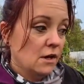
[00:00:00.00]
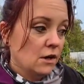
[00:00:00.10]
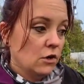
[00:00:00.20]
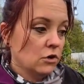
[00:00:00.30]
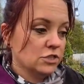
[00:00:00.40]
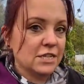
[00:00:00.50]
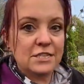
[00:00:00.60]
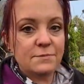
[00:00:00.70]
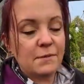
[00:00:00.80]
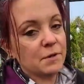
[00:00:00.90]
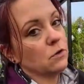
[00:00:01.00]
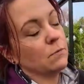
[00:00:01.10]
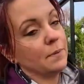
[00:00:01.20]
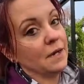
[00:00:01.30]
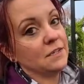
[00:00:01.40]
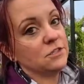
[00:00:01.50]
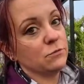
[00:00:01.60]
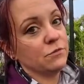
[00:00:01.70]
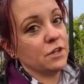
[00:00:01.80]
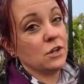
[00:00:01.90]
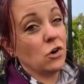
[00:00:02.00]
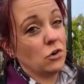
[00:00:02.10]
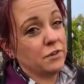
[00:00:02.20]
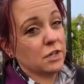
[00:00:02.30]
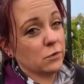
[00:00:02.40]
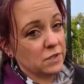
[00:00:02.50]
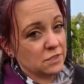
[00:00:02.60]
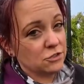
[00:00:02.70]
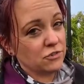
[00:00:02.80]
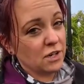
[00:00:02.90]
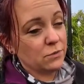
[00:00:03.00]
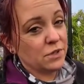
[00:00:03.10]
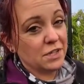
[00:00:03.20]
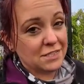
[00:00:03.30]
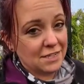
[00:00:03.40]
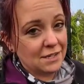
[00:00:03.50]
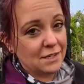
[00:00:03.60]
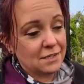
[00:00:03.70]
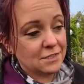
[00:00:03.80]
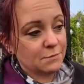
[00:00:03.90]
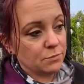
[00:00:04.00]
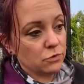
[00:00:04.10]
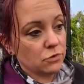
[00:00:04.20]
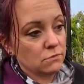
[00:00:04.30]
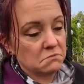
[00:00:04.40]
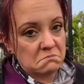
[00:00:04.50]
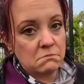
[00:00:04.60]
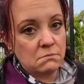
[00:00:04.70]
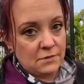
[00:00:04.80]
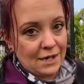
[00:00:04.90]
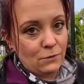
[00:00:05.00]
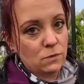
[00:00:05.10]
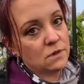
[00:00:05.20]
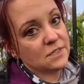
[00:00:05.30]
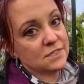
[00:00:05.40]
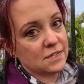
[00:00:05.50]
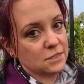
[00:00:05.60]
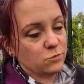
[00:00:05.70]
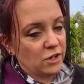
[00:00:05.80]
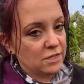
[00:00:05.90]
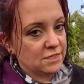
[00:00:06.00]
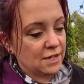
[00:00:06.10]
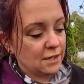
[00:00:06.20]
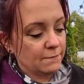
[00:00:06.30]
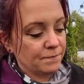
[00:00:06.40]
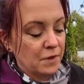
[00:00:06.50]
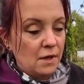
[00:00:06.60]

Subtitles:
or do you need to maybe go and buy something, or are you going to try with your seeds, but now instead of springtime?